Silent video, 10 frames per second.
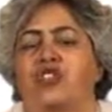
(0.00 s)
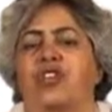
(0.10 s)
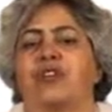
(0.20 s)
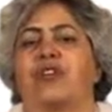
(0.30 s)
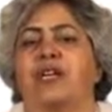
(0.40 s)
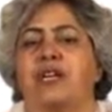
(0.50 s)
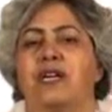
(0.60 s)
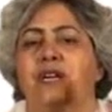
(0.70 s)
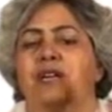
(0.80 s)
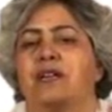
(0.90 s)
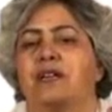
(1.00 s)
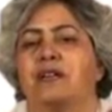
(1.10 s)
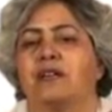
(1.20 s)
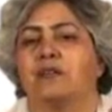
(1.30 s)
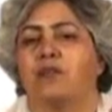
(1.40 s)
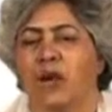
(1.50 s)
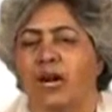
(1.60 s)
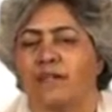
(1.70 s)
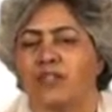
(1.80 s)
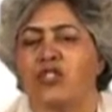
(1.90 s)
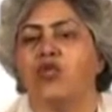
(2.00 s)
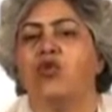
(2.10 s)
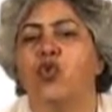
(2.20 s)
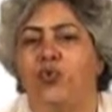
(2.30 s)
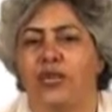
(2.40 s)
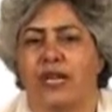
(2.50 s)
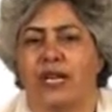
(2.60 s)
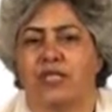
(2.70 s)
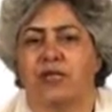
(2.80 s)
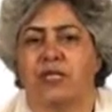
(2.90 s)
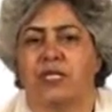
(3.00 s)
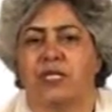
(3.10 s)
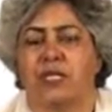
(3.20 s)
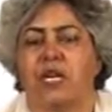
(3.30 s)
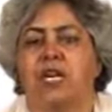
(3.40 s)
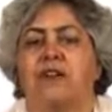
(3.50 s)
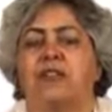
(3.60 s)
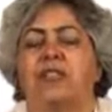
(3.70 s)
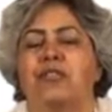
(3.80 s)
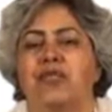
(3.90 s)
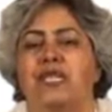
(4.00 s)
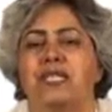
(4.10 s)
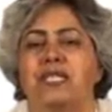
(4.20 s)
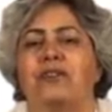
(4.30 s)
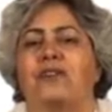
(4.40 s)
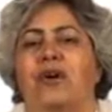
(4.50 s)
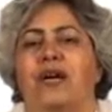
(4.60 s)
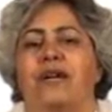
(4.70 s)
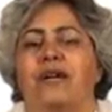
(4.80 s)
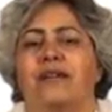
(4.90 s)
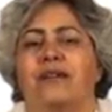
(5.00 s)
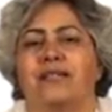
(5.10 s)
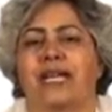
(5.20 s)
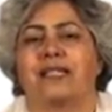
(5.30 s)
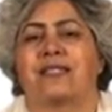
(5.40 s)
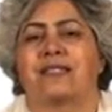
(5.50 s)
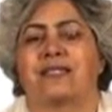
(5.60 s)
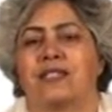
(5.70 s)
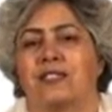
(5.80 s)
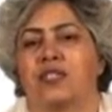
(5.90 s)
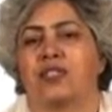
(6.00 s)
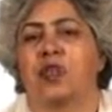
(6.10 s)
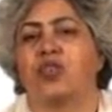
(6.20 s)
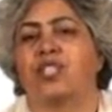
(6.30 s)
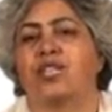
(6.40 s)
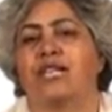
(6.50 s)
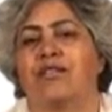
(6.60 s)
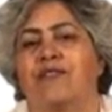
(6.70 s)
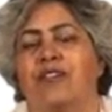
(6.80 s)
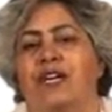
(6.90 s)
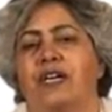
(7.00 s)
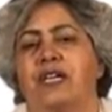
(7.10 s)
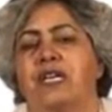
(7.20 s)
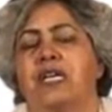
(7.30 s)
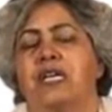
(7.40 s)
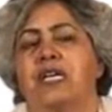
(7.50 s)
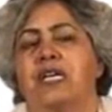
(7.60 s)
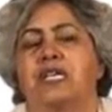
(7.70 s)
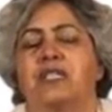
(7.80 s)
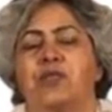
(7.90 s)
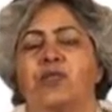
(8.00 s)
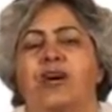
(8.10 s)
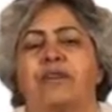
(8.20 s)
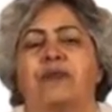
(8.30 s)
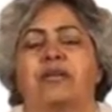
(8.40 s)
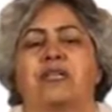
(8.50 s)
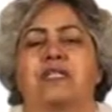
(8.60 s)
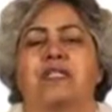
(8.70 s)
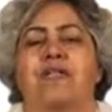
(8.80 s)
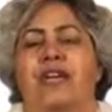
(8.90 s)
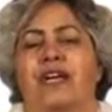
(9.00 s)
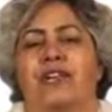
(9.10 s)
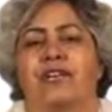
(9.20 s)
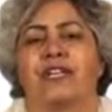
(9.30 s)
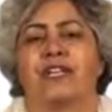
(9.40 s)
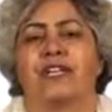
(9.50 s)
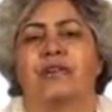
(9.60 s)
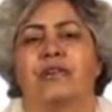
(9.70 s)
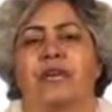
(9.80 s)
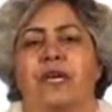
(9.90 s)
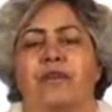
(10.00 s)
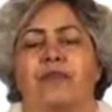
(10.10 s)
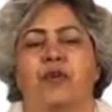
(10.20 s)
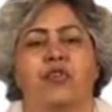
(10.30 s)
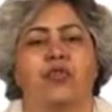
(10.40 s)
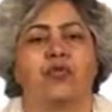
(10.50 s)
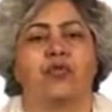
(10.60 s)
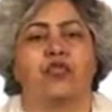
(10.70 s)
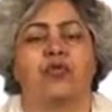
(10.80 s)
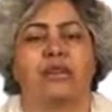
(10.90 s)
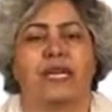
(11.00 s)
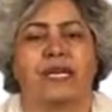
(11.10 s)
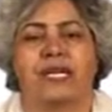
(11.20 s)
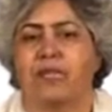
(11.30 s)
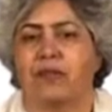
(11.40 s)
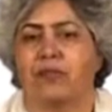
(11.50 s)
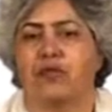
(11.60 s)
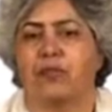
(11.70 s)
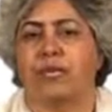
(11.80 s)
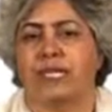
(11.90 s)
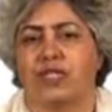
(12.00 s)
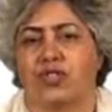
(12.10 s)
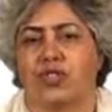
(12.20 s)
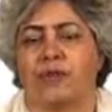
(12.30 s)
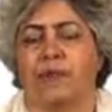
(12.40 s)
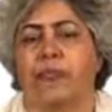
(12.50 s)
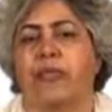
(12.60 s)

Generally, wives do know their husbands. But the reason why Tacitus is quoting Livia is, one, because Livia had a very important role to play in Roman history.